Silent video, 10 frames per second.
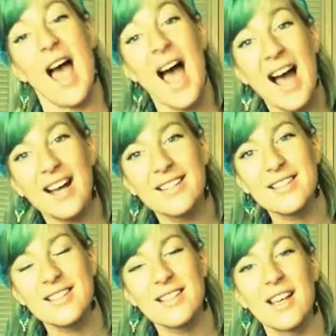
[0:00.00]
has
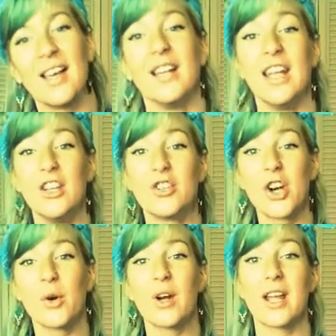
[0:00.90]
an
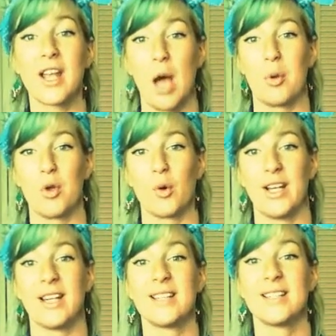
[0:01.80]

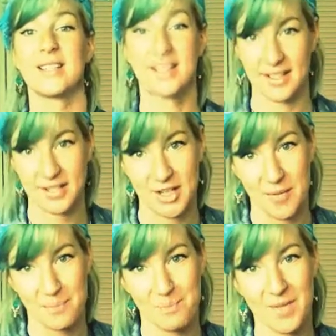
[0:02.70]
endocannabinoid system.
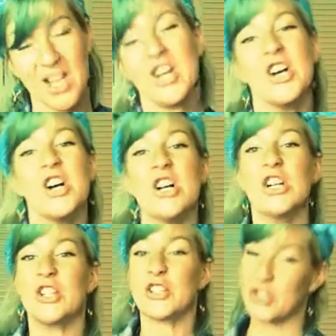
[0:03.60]

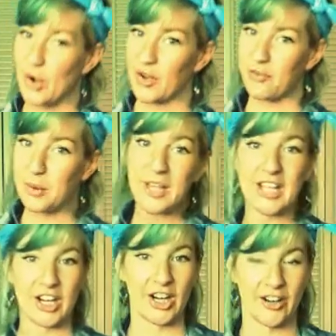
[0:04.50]
So if you
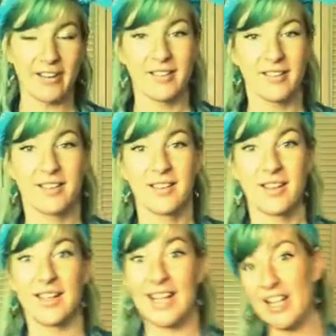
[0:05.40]
hear
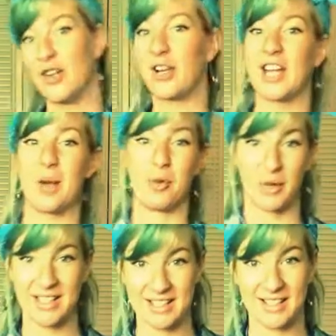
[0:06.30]

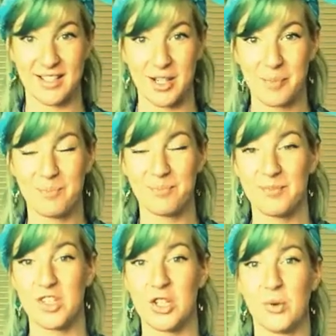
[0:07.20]
endocannabinoid system,
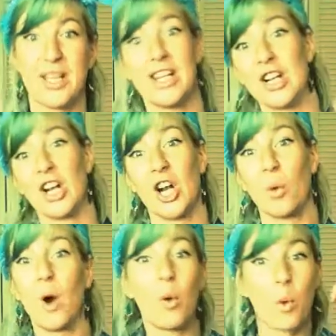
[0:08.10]
do you hear
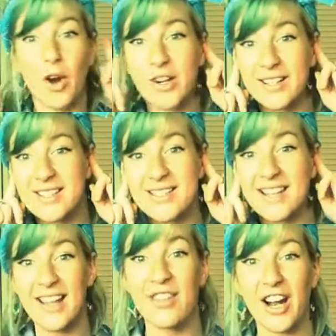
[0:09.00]
what word is
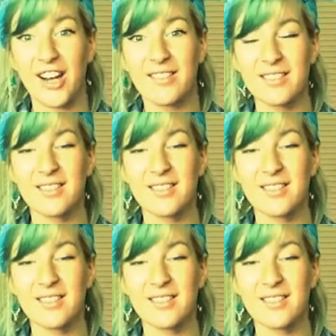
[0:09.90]
in there?